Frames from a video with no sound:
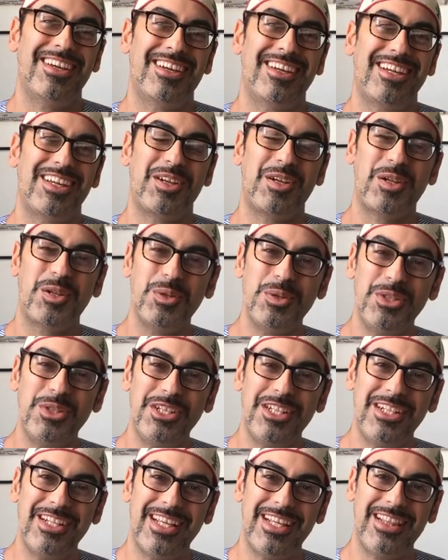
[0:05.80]

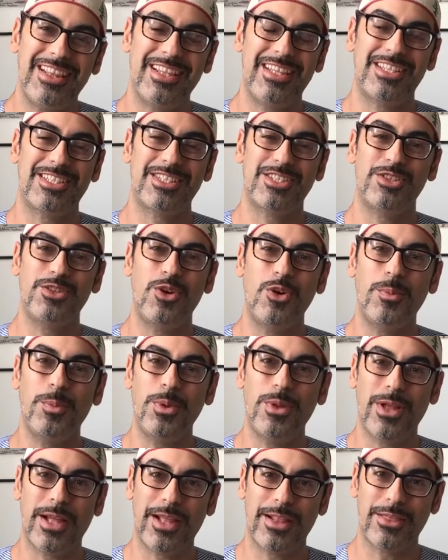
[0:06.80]
included in this
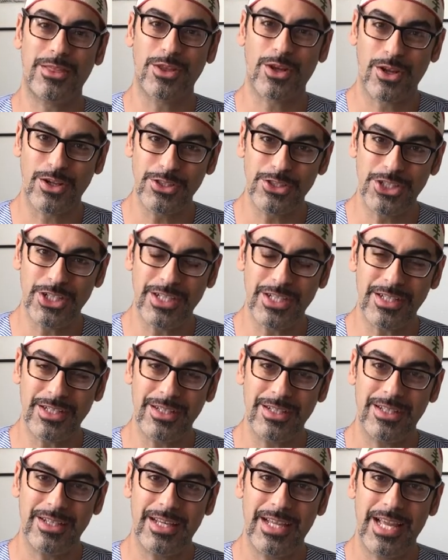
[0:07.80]
noble anthology,
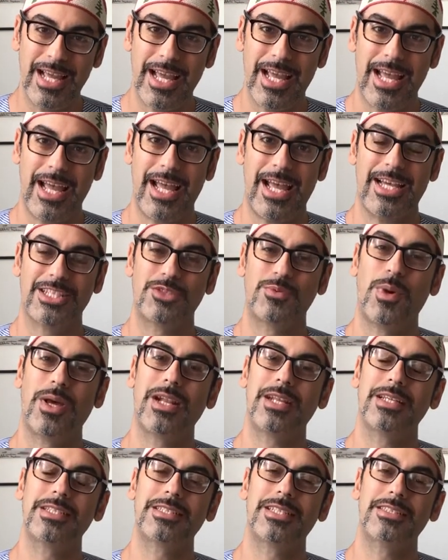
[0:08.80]
as well
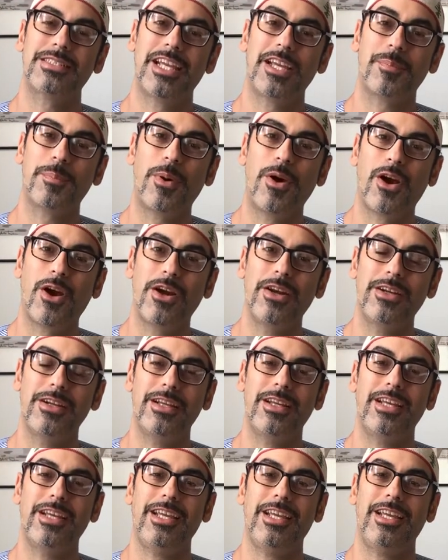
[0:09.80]
as to take part
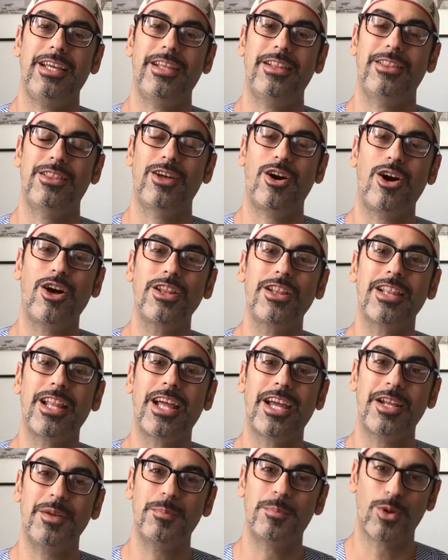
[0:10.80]
in the
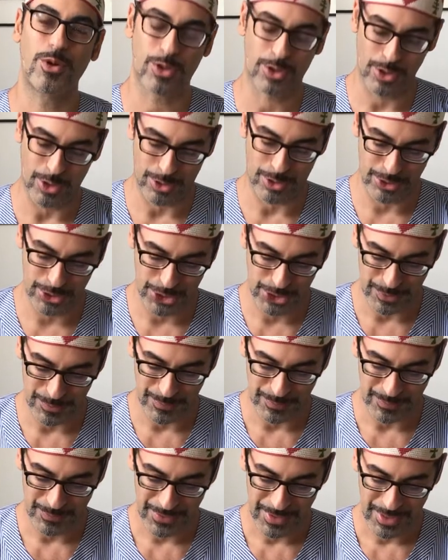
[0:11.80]
online book launch.
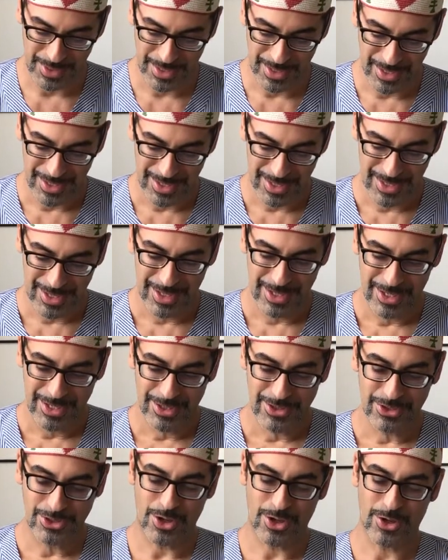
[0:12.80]

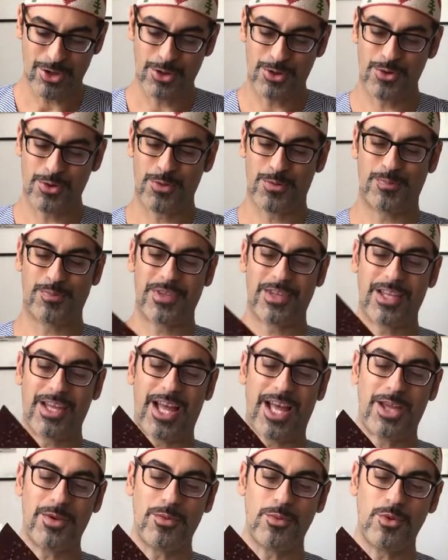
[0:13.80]
So
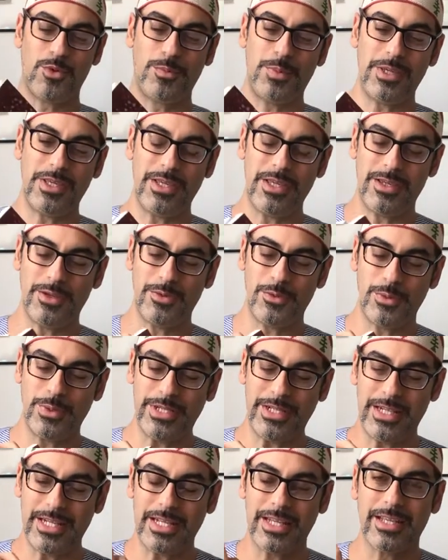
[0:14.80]
I will be
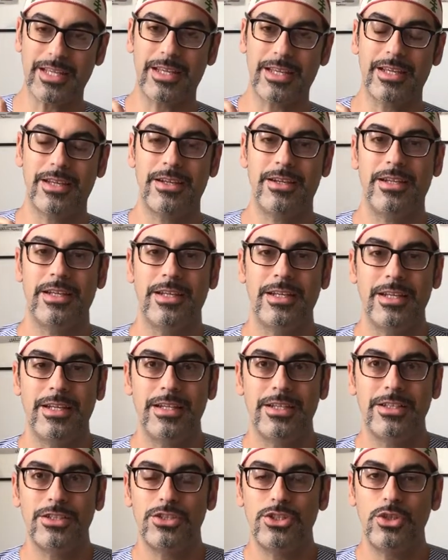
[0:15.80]
reading
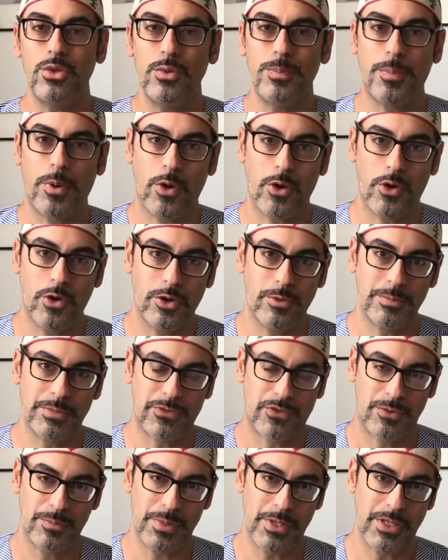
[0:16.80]
two poems
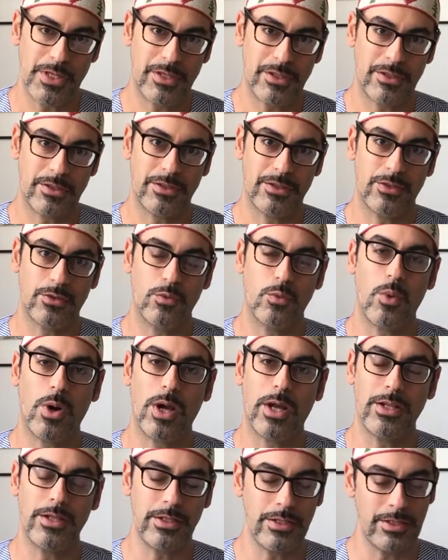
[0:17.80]
from here.
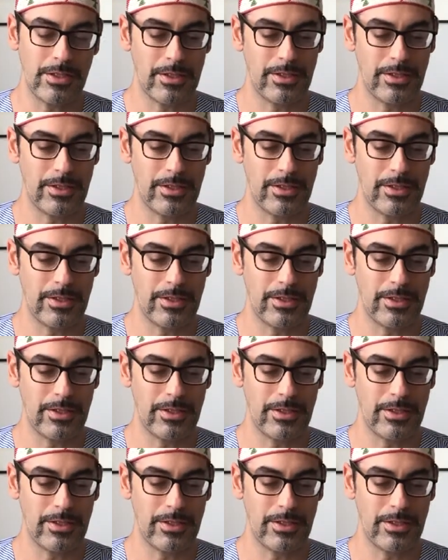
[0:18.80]
One